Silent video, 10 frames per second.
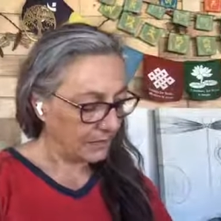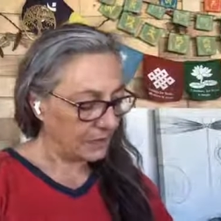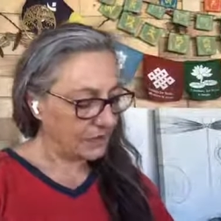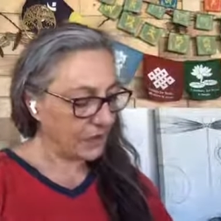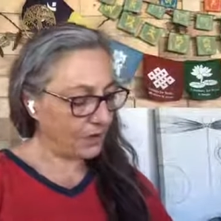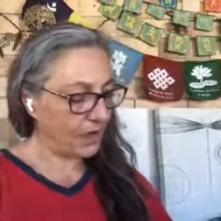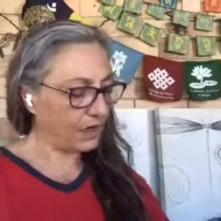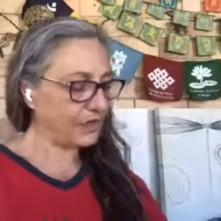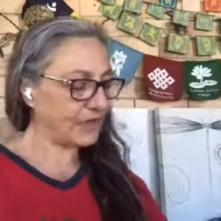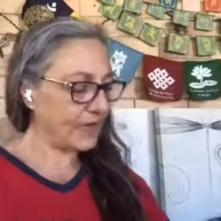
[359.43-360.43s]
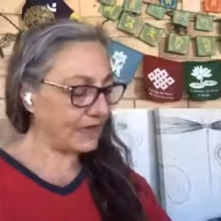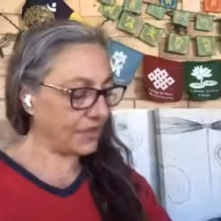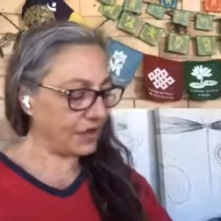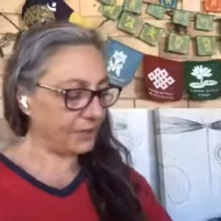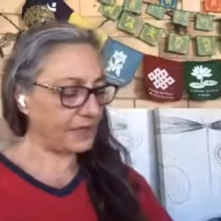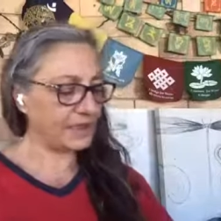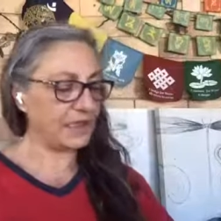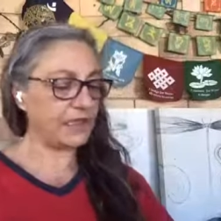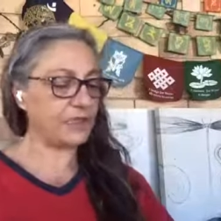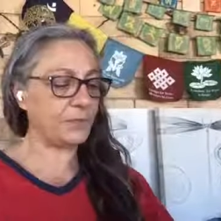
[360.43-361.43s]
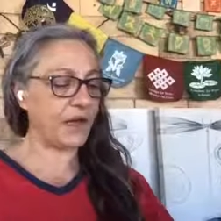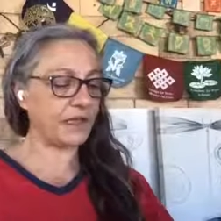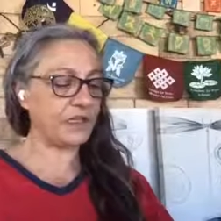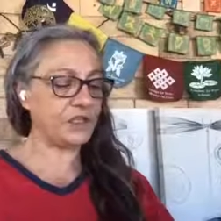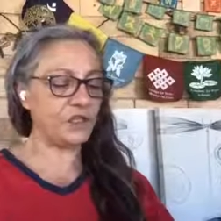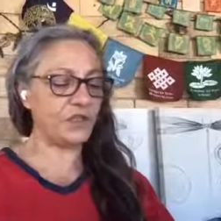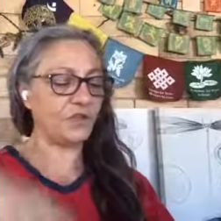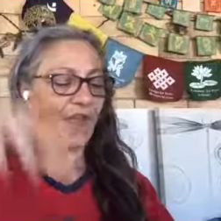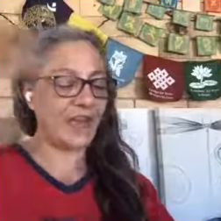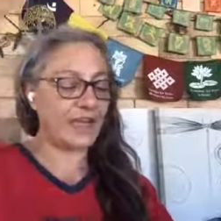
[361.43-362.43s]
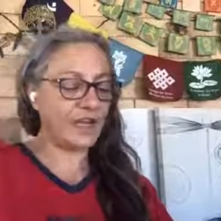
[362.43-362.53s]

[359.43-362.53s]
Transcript: So I could say therapists, healers, practitioners of any